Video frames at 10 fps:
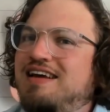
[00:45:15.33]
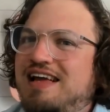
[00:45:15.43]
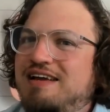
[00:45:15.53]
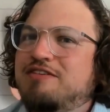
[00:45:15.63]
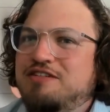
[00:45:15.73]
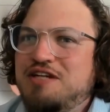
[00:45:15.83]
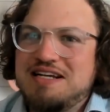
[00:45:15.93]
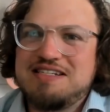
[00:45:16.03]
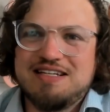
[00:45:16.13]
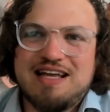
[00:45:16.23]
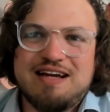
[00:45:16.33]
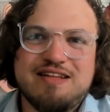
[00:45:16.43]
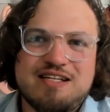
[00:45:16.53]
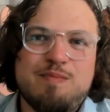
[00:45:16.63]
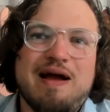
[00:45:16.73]
even chasing down
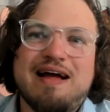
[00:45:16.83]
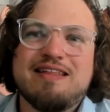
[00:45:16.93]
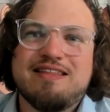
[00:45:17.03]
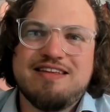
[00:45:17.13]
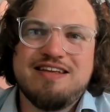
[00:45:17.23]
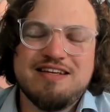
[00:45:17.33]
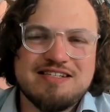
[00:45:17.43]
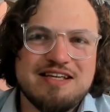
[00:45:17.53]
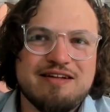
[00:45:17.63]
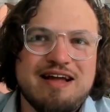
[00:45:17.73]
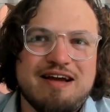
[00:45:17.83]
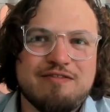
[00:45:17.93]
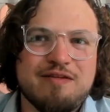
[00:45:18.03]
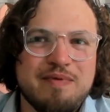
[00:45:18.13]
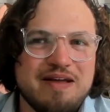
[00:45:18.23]
this path, you still
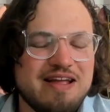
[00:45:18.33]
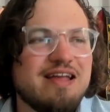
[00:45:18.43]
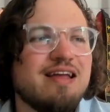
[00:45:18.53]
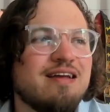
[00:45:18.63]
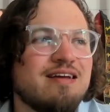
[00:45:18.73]
have to be